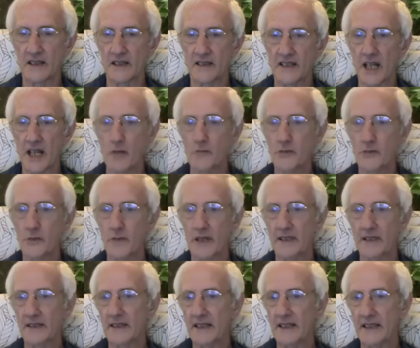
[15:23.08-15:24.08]

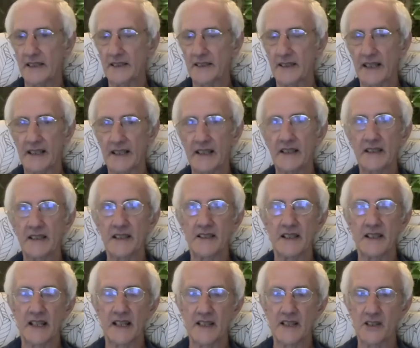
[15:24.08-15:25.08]
temperamentally inclined, I
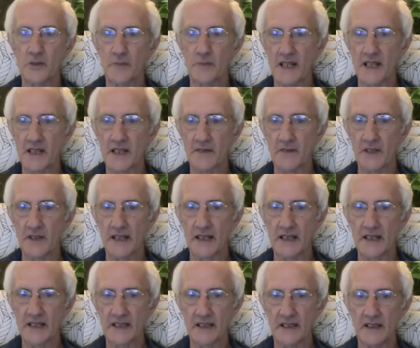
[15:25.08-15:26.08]
think that's the best
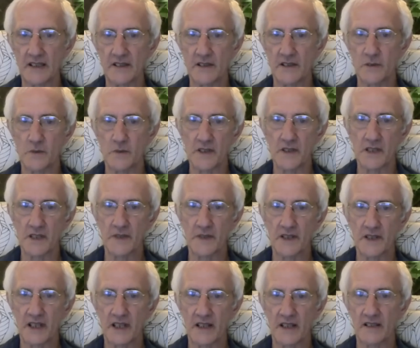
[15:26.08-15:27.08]
phrase, towards
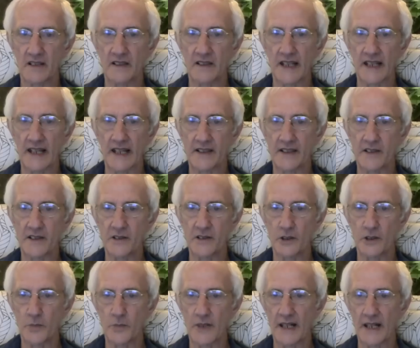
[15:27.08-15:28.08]
vichara can and
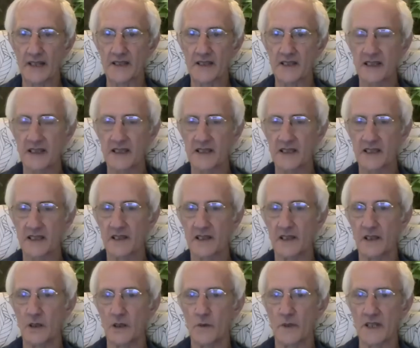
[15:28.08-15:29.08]
should practice it,
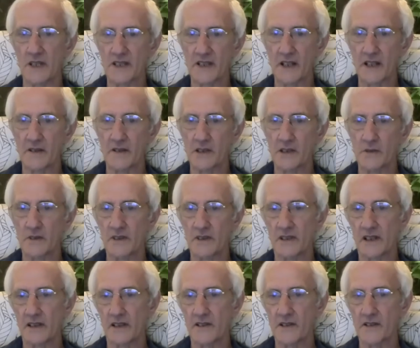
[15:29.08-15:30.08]
whereas those who are
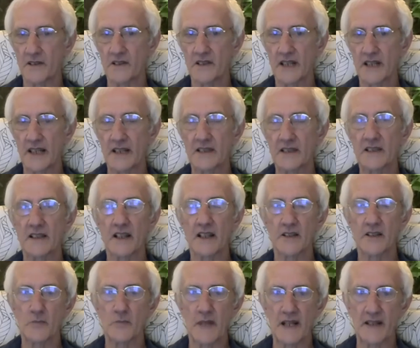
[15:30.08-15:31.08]
not should take to
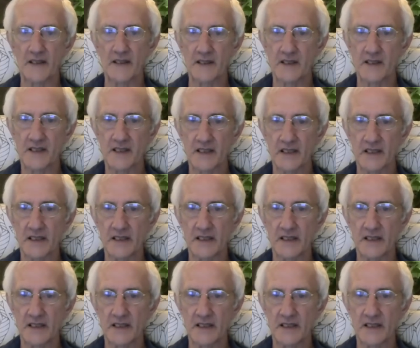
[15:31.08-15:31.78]
other methods.